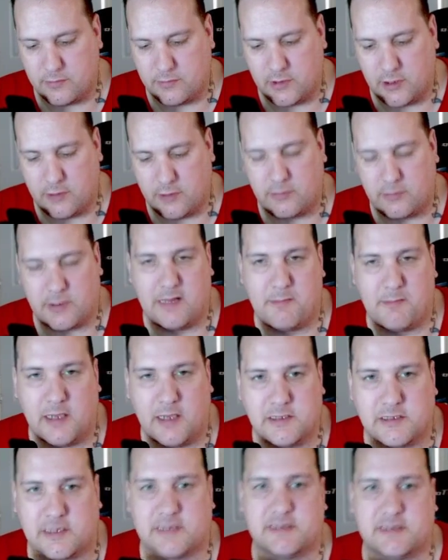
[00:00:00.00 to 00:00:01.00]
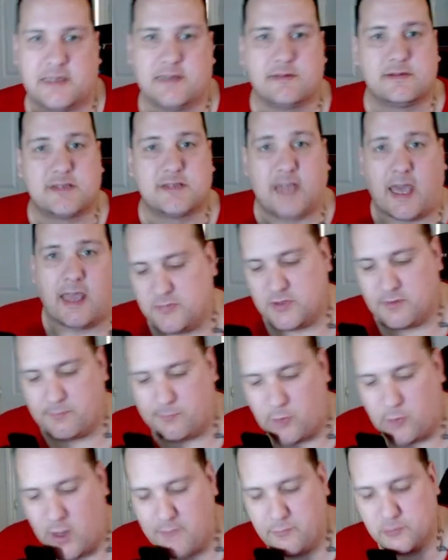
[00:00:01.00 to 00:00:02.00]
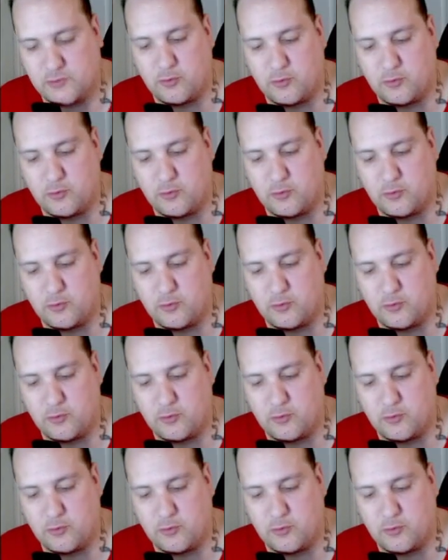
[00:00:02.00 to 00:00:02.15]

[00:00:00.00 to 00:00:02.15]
you know, clear mines. Like I said, tank rifles will